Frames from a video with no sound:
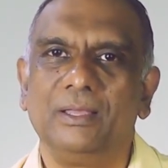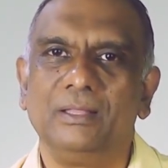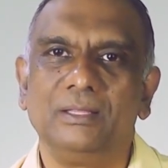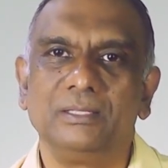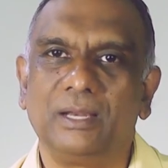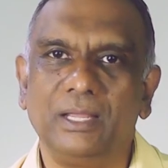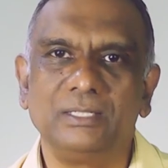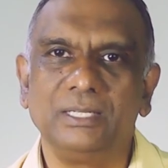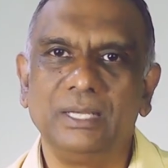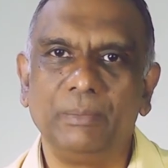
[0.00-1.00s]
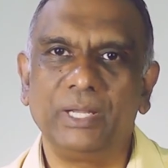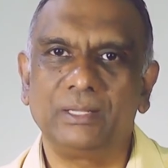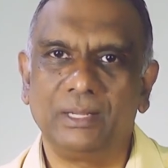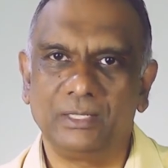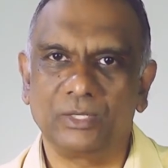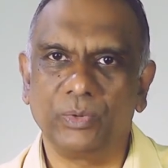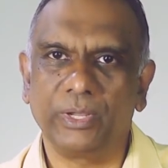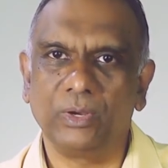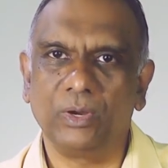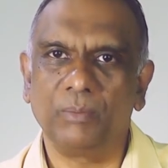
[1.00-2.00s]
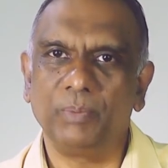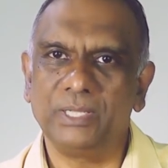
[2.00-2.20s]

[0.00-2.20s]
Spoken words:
In this raging debate that is going on,